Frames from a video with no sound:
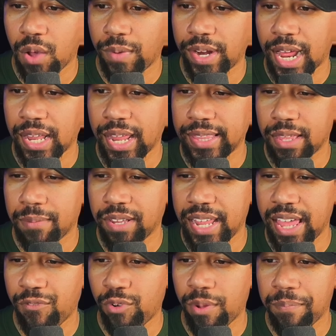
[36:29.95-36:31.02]
when I let them
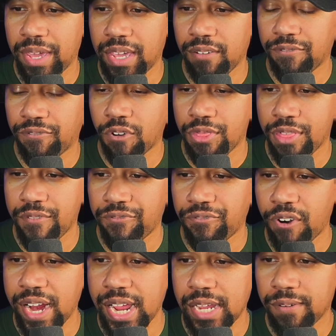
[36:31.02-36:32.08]
live with me for the
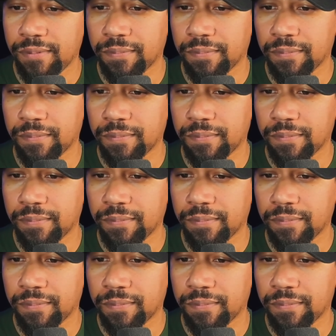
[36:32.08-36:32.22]
free.